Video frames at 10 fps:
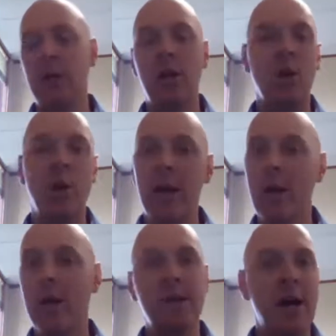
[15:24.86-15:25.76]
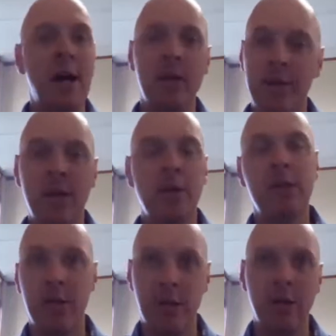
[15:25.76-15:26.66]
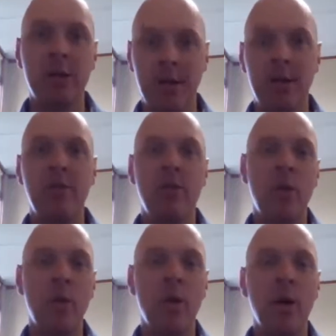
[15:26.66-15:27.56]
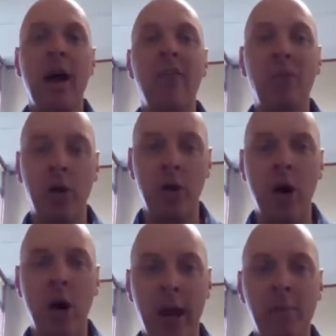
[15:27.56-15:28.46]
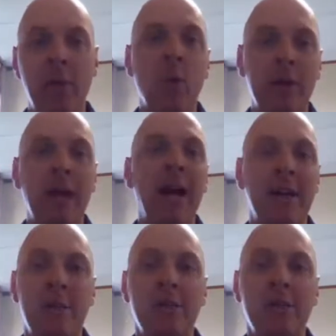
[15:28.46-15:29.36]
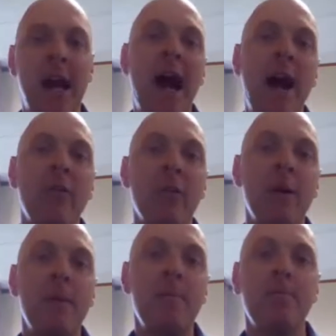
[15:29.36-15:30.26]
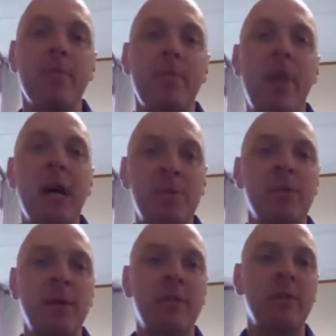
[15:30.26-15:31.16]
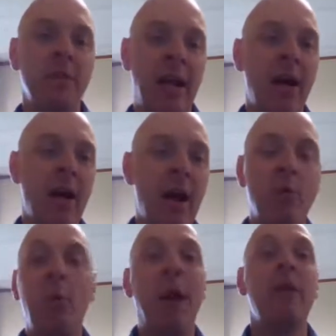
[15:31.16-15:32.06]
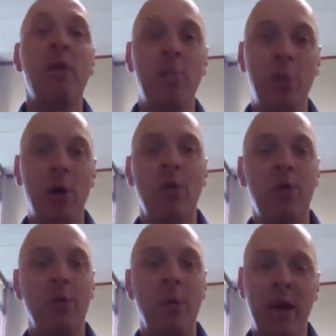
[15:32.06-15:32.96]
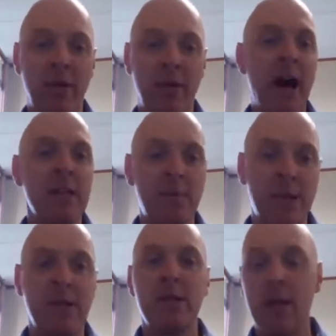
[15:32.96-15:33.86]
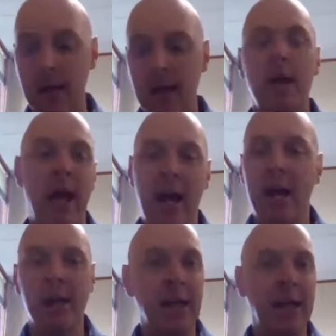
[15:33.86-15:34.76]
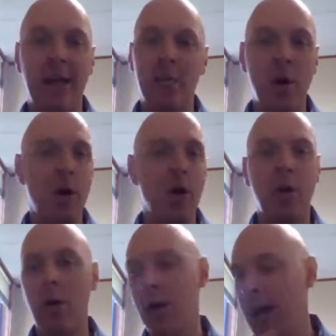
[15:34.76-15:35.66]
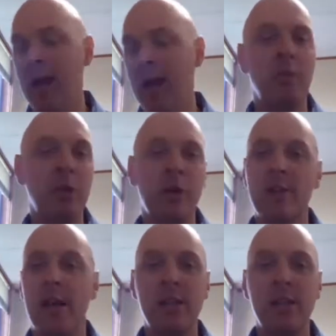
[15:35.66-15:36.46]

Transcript: we know it's curative or life prolonging, but we'd like them to have hospice levels of care, and we'll pay for both. We'll pay for hospice and the chemo and the blood